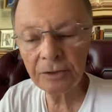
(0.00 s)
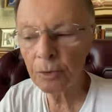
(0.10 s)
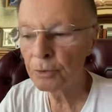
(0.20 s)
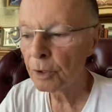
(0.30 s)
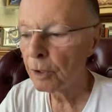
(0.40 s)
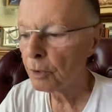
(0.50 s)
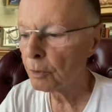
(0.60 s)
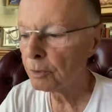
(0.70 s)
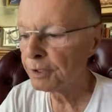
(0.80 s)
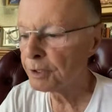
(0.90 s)
the
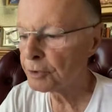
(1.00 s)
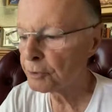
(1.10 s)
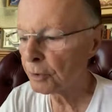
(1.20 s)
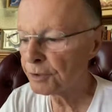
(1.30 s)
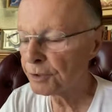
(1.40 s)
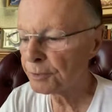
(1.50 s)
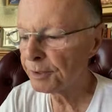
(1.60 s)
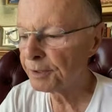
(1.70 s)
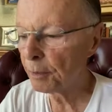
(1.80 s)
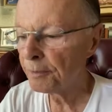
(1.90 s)
secret place and they
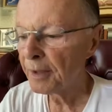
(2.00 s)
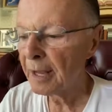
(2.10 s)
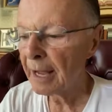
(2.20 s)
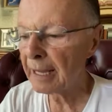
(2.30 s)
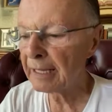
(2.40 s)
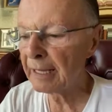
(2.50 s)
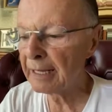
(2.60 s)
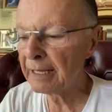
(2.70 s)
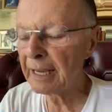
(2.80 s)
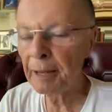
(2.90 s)
have access to the
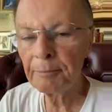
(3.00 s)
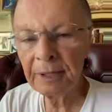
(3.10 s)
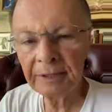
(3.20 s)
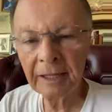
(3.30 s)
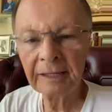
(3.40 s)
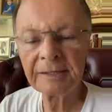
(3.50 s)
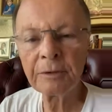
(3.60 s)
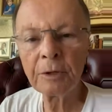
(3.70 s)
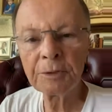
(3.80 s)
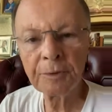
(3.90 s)
secret place.
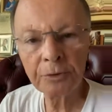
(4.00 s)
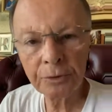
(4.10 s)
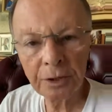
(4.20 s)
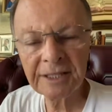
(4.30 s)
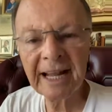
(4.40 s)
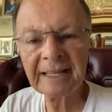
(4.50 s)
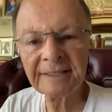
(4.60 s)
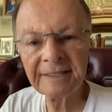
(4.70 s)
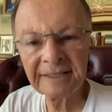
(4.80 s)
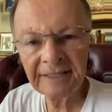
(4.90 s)
So he
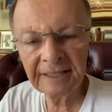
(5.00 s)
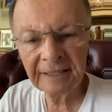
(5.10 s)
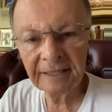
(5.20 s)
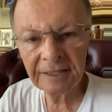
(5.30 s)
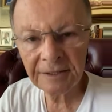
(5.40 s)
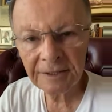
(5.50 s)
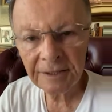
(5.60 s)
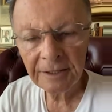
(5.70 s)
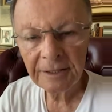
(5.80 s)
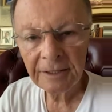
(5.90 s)
who dwells,
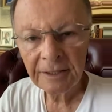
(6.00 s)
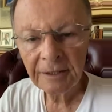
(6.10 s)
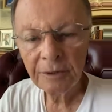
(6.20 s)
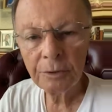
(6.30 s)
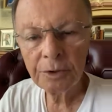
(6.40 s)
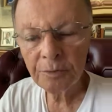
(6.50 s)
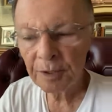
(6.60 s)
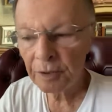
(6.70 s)
those who